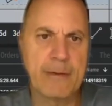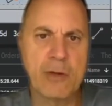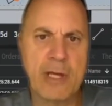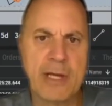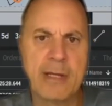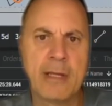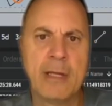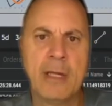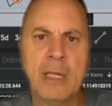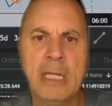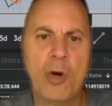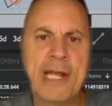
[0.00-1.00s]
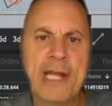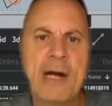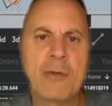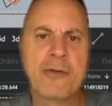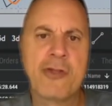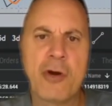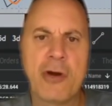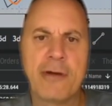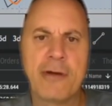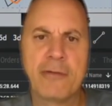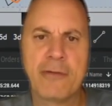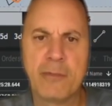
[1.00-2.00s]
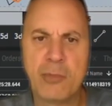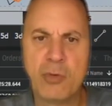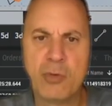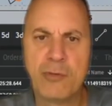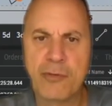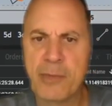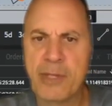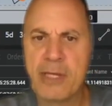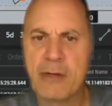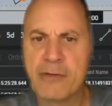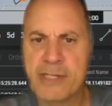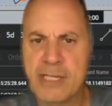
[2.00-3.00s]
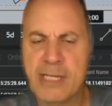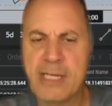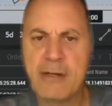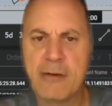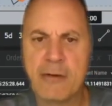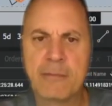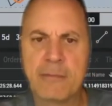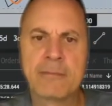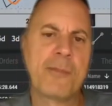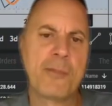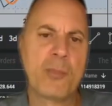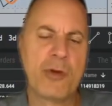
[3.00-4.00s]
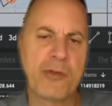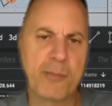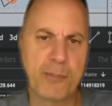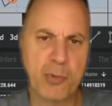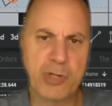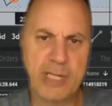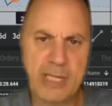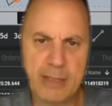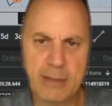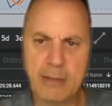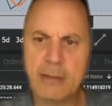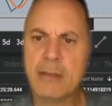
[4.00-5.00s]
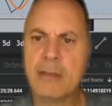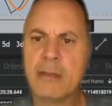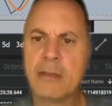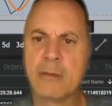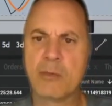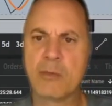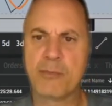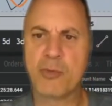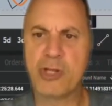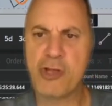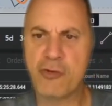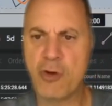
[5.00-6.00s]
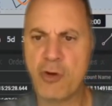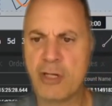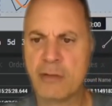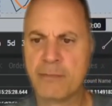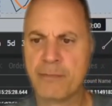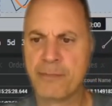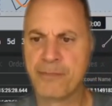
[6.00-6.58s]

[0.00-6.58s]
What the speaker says: Okay. The 1-hour chart, the move from here to here was pretty pretty strong.